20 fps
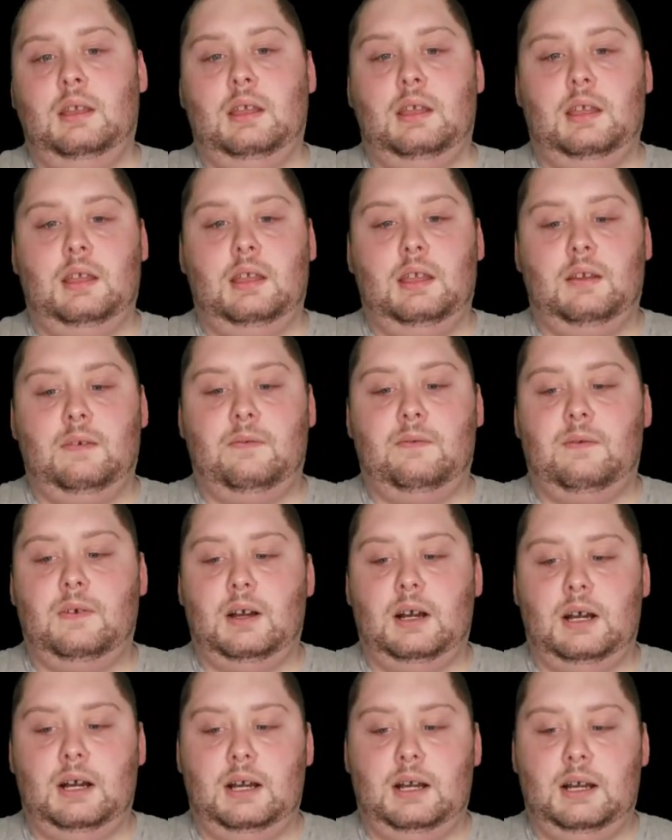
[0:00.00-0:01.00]
If
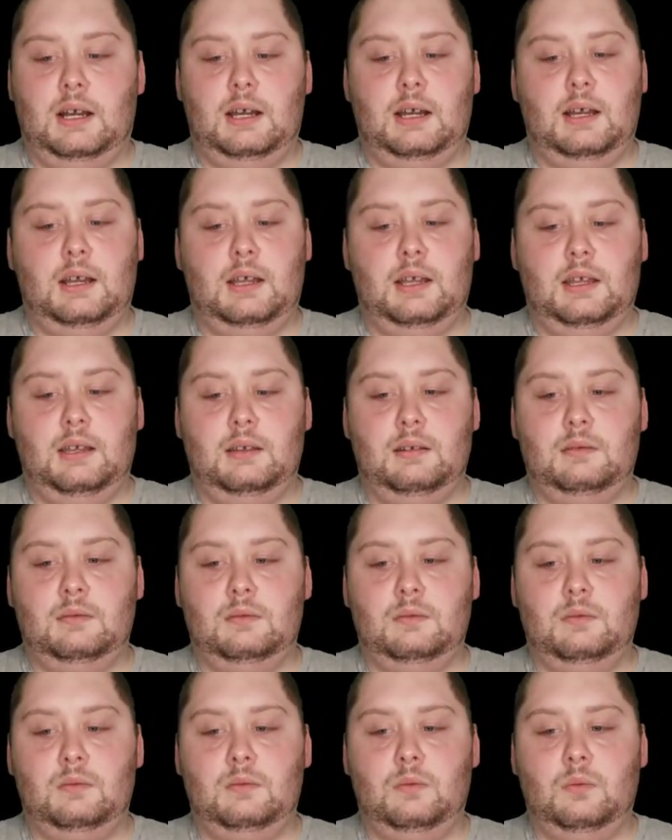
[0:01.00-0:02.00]
I
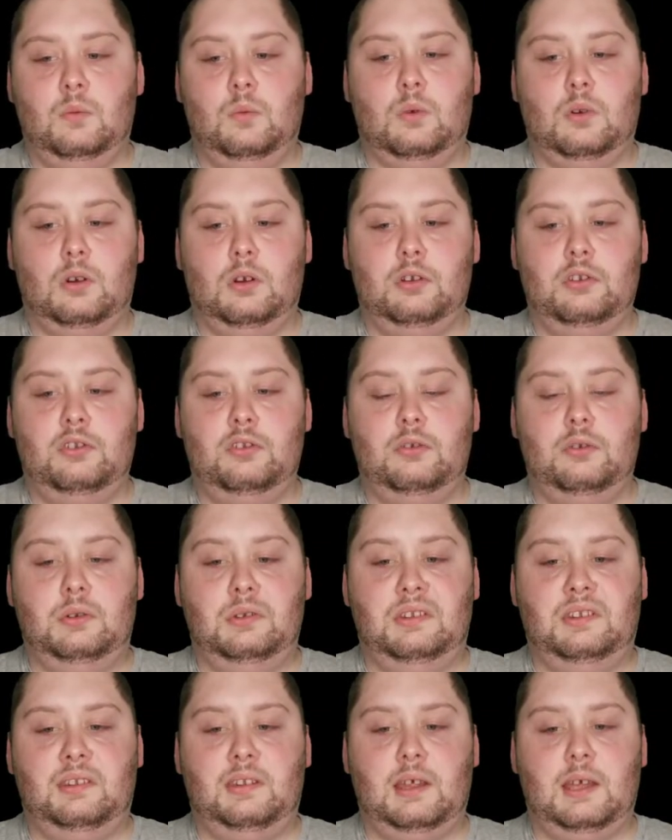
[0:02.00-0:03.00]
were to
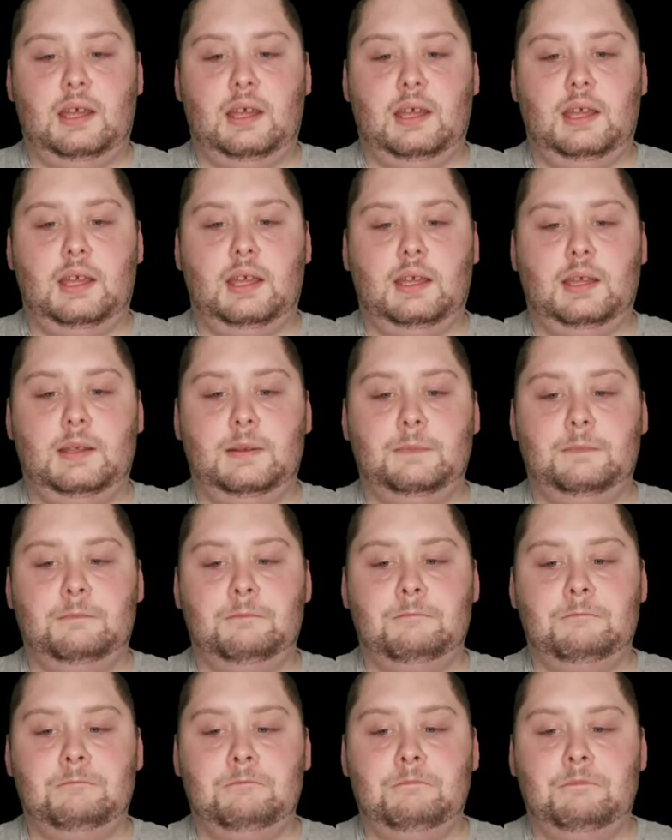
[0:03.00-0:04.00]
say
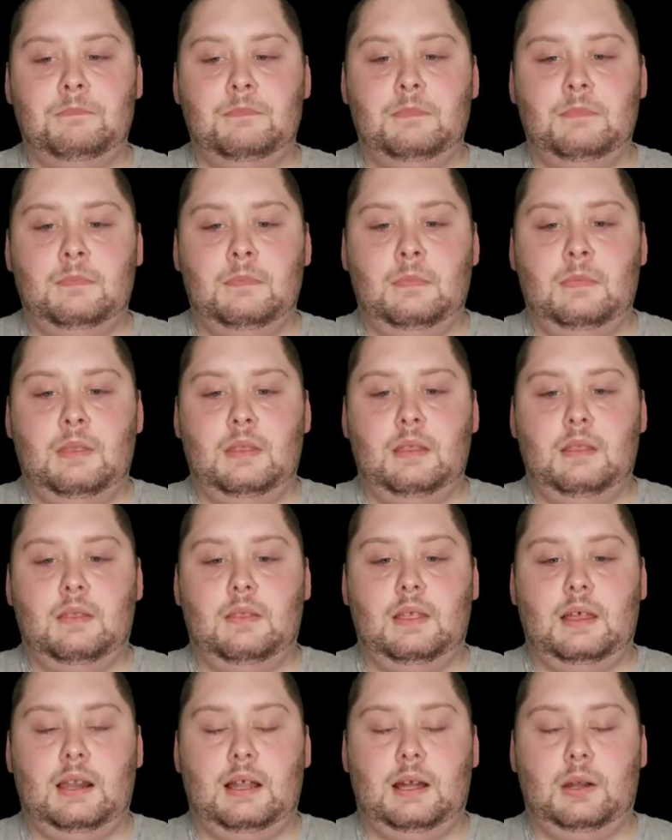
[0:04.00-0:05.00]

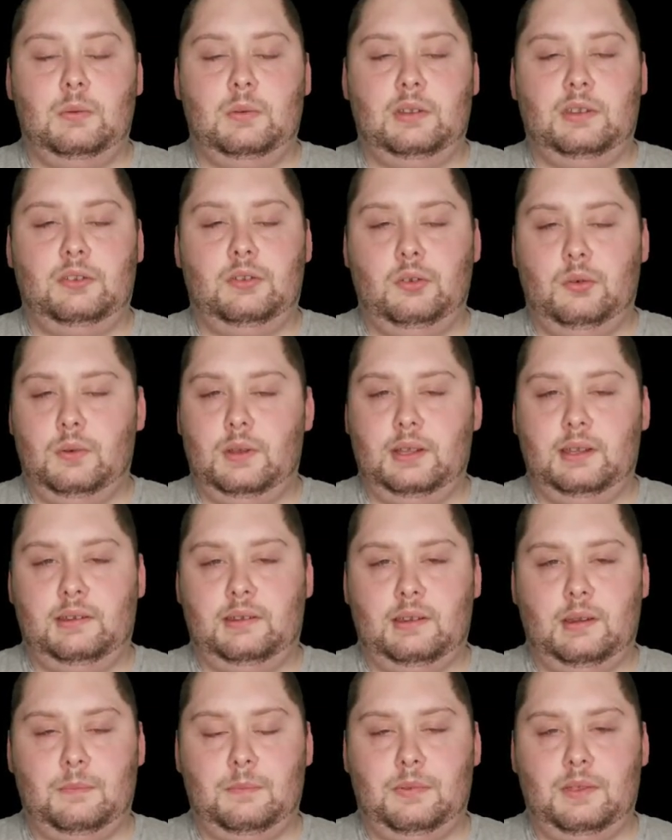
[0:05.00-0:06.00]
that I was doing
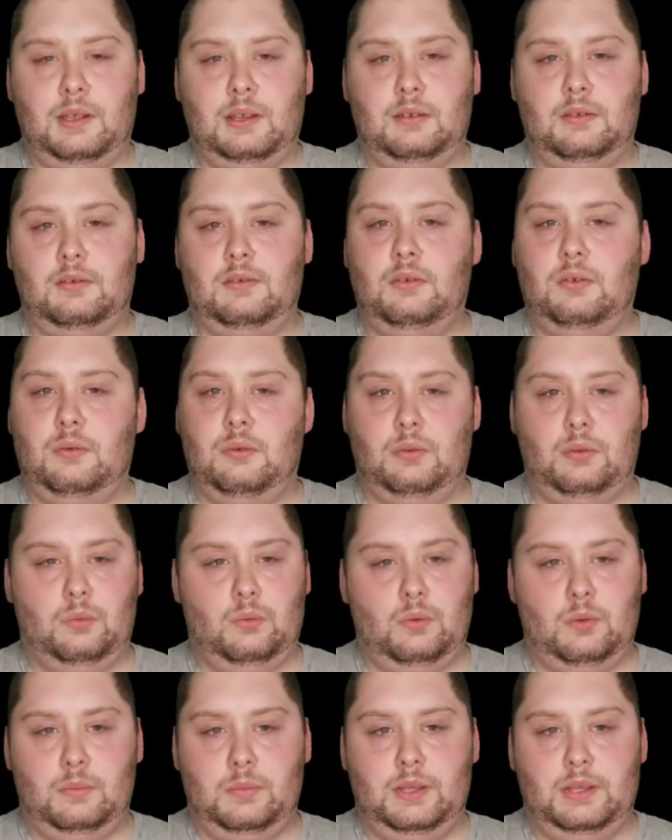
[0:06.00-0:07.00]
something to the
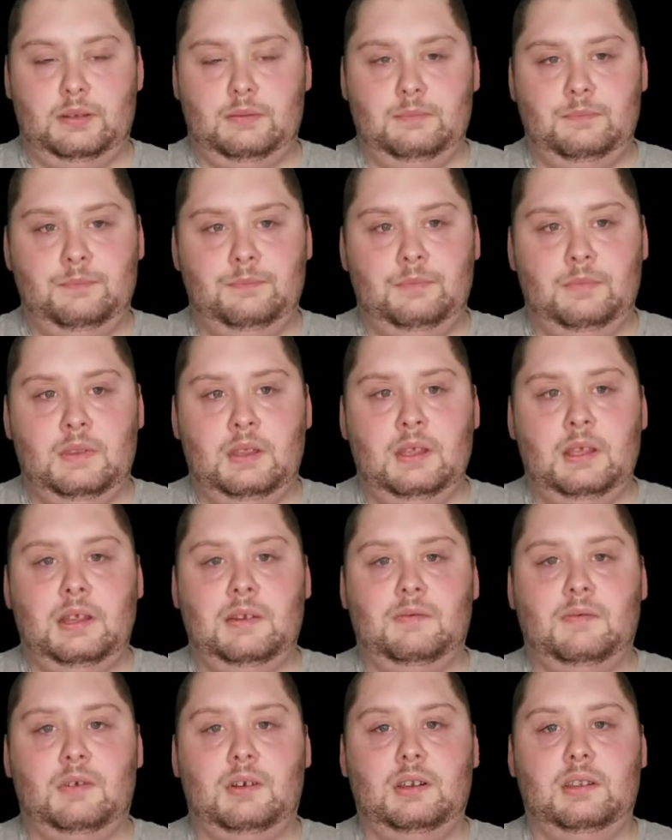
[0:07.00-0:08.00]
woman,
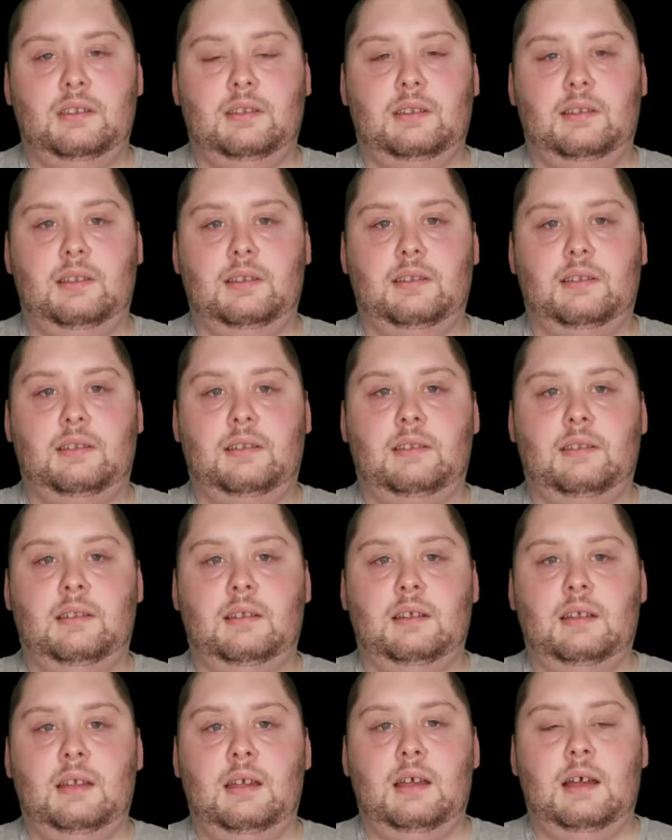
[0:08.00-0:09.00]
for instance,
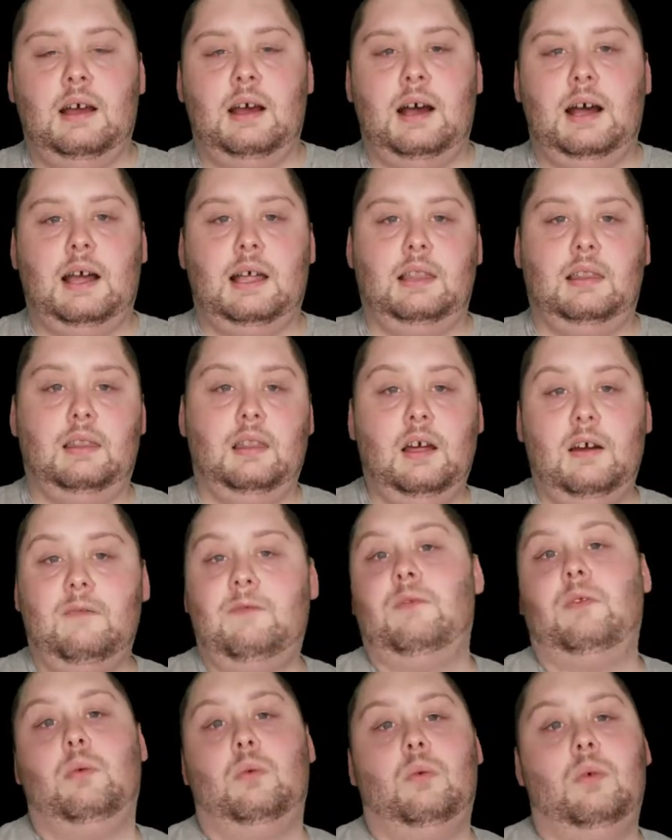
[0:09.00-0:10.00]
I
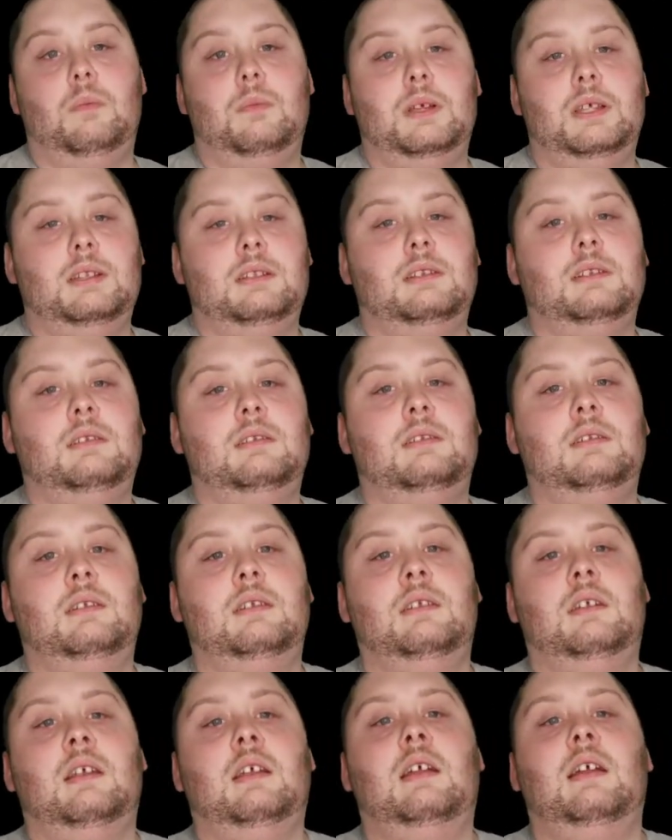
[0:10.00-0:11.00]
love the woman,
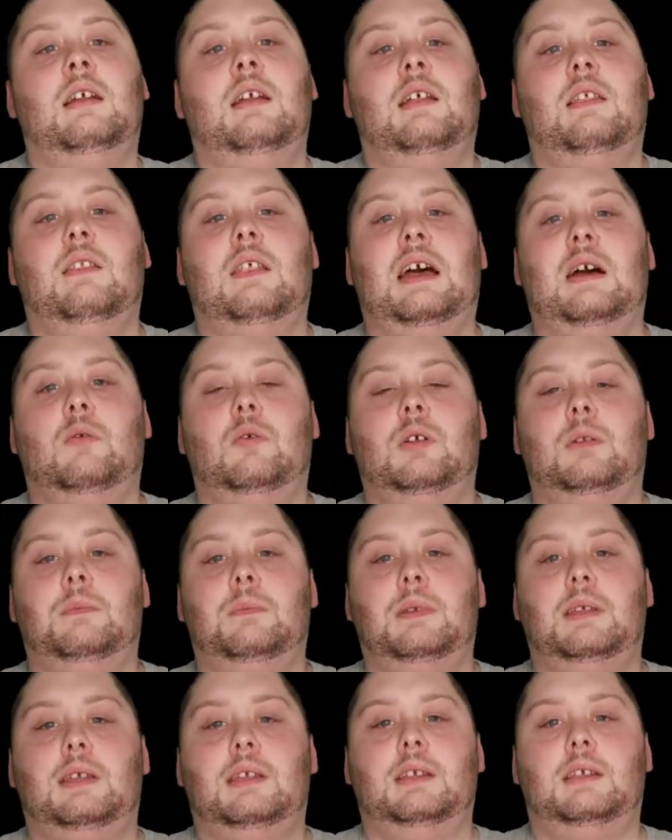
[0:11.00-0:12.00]
that would
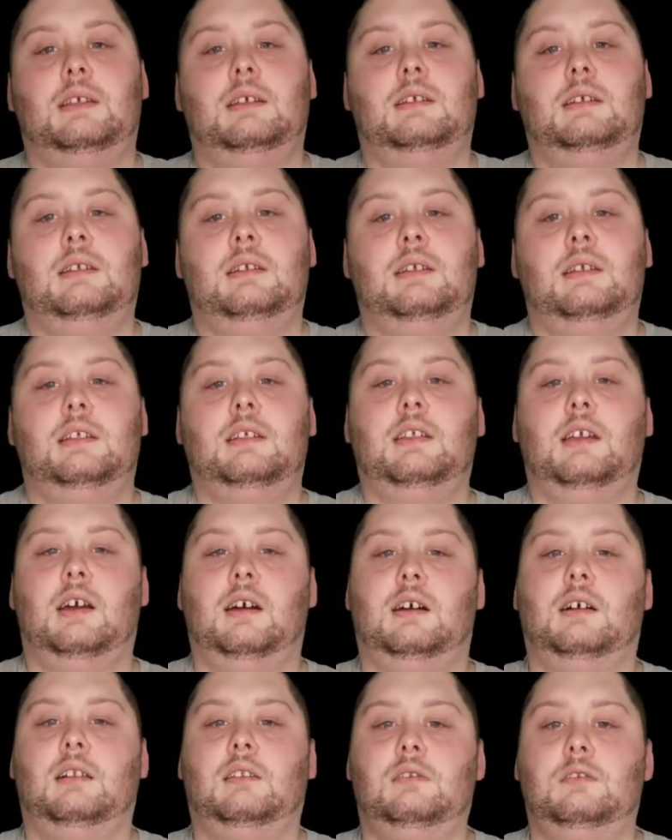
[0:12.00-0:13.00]
be
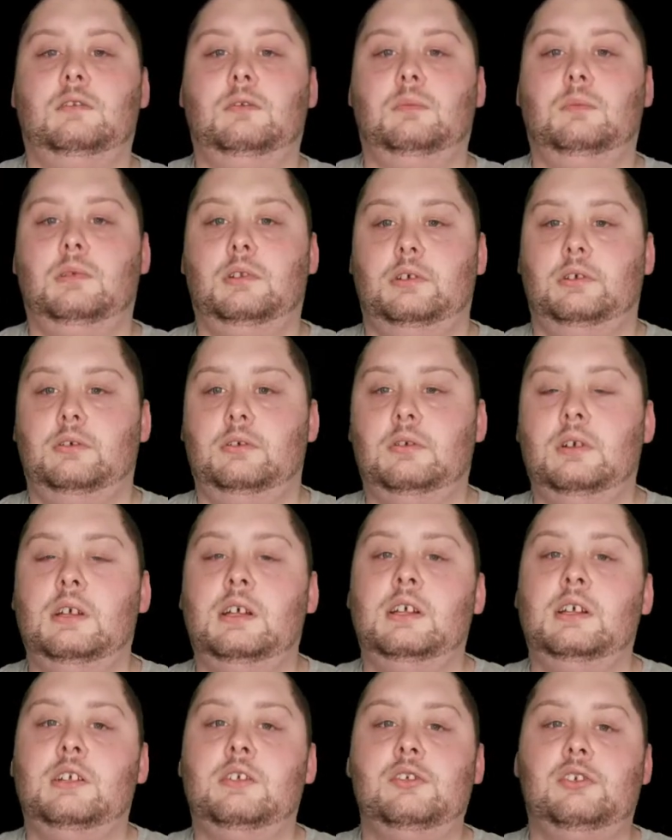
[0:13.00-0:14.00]
ya lublu
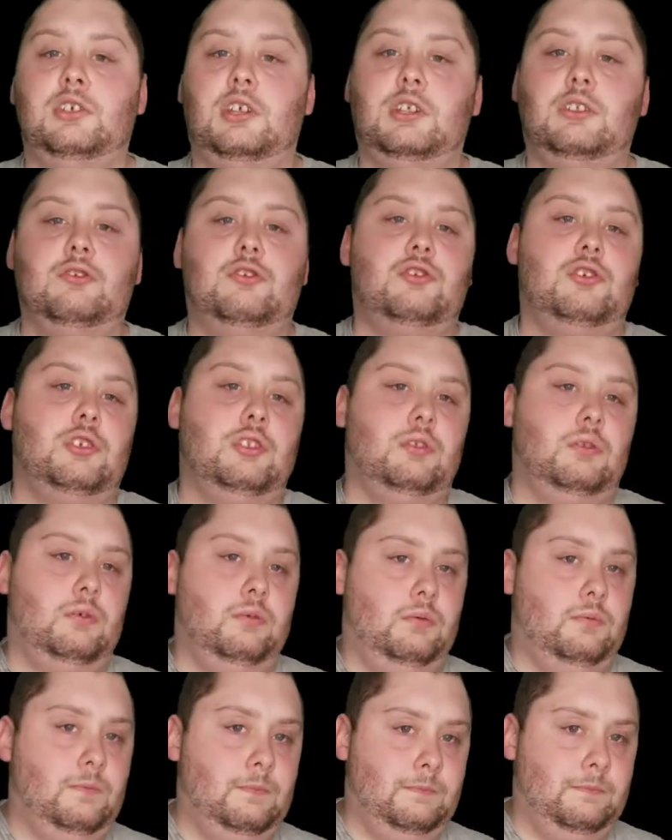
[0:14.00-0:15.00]
zhenshinu.